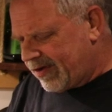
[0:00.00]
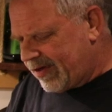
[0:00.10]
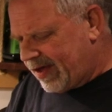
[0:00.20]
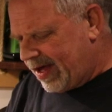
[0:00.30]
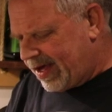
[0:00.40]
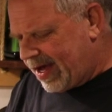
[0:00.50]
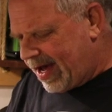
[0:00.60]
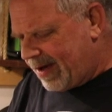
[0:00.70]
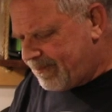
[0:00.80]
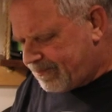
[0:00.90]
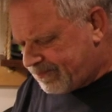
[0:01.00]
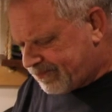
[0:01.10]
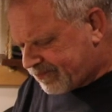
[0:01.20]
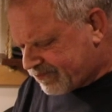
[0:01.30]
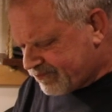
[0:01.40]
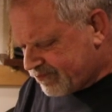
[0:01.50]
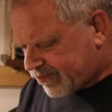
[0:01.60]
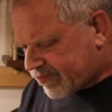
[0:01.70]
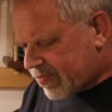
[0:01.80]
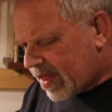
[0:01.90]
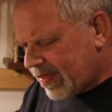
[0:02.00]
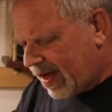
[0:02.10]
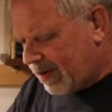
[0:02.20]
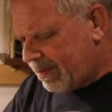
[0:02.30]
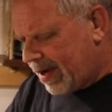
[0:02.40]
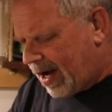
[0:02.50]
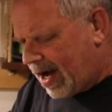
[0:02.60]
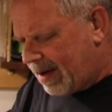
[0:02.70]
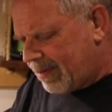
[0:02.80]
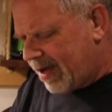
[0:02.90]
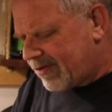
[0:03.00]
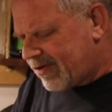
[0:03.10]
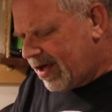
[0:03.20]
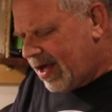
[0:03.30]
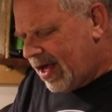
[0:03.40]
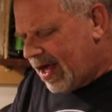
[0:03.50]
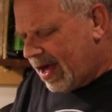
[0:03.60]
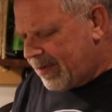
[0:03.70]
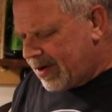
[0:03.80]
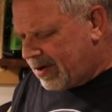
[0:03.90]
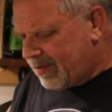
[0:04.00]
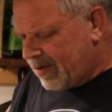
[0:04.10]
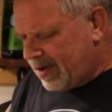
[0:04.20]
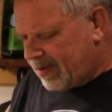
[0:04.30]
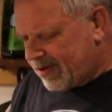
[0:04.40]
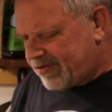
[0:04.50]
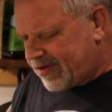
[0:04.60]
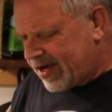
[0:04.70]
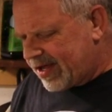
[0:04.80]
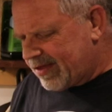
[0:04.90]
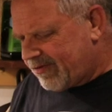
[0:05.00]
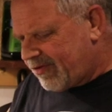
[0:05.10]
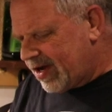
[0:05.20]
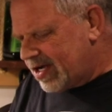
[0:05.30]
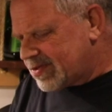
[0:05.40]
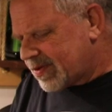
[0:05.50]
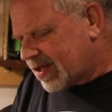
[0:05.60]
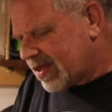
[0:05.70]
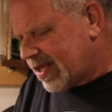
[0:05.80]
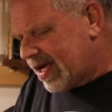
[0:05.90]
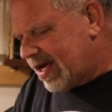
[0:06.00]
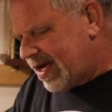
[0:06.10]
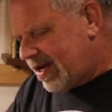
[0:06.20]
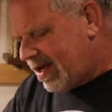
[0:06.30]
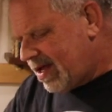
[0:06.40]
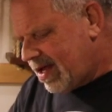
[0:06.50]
or anything like that. That would be a hot mess. And we don't really want to stick it in the fridge with the lid,